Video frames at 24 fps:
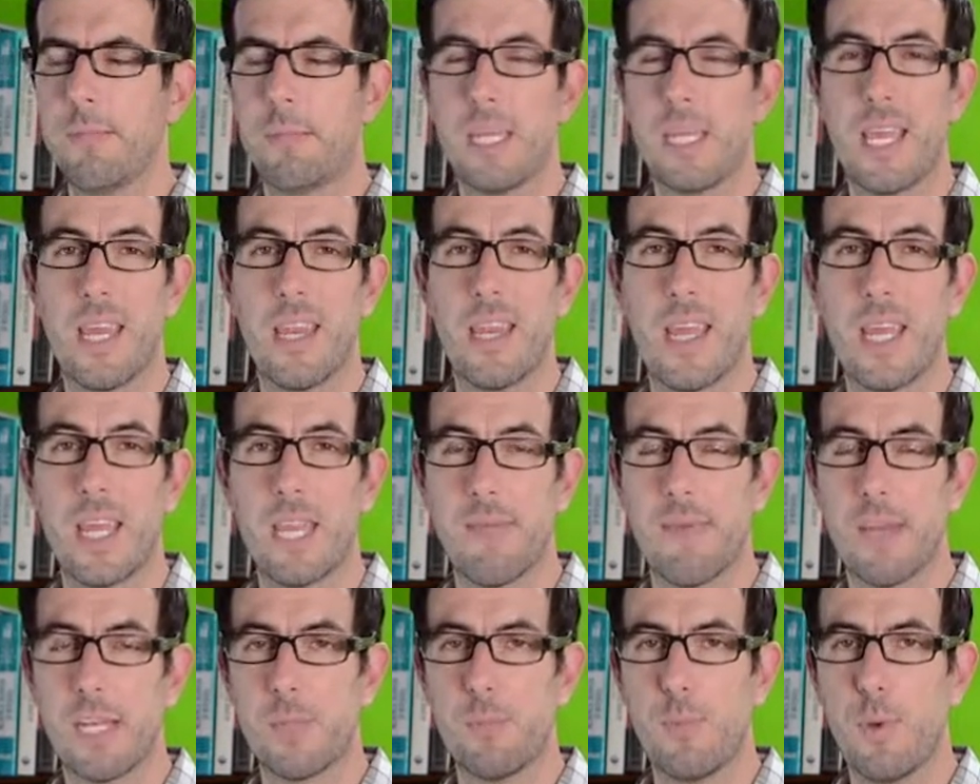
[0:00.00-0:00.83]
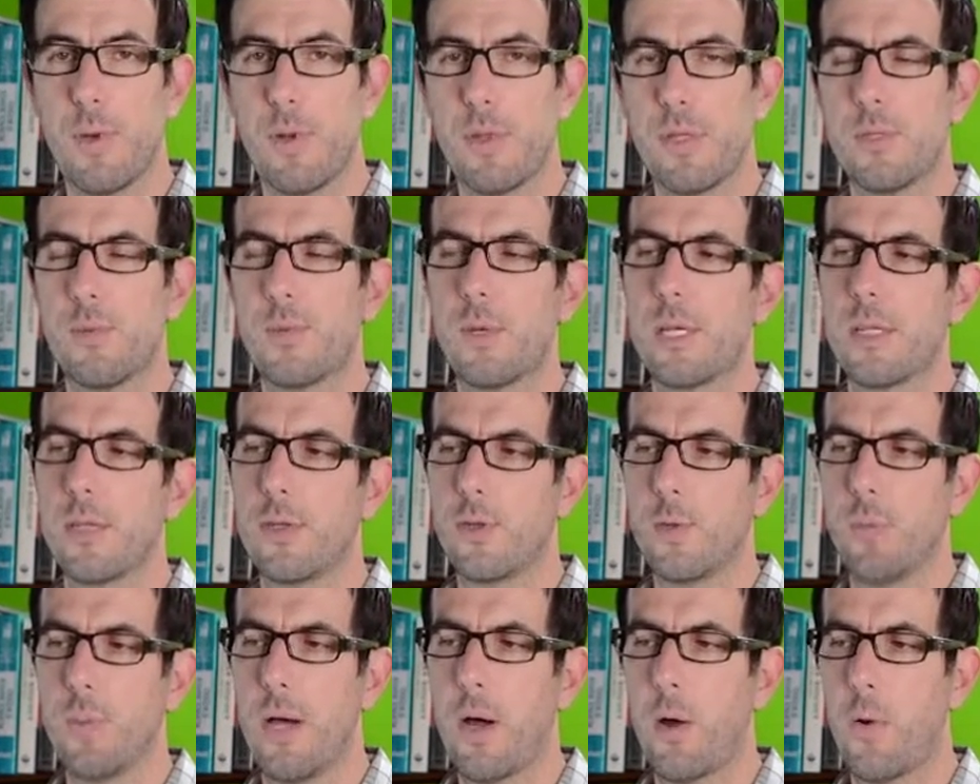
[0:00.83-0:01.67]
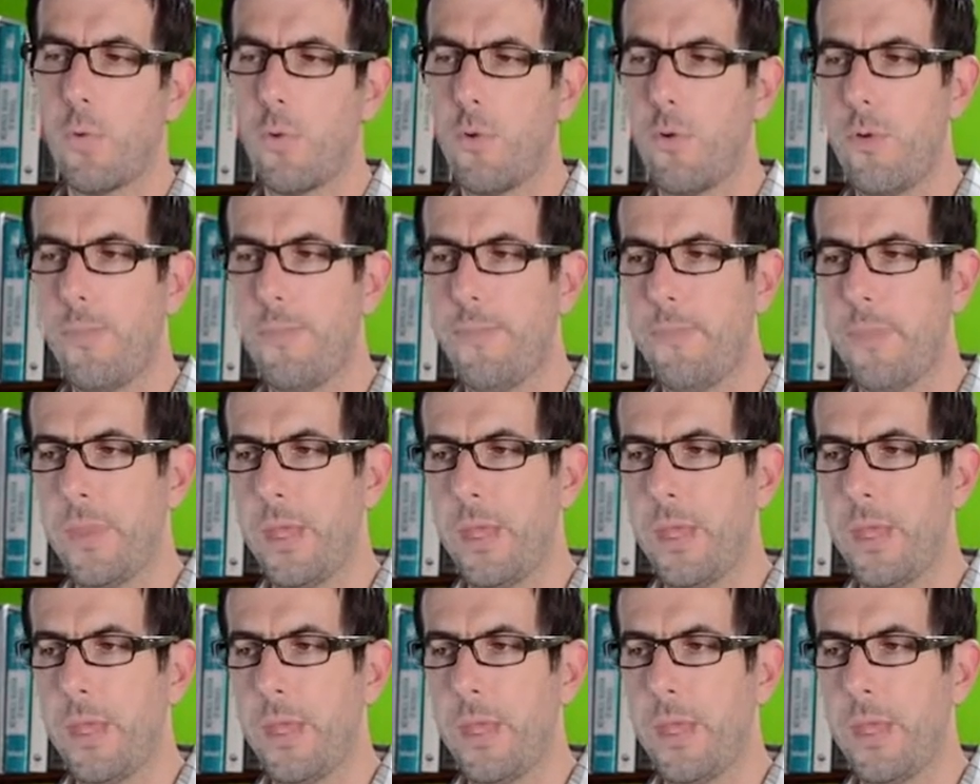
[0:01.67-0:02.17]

Again, negative exponents, we can do the power rule.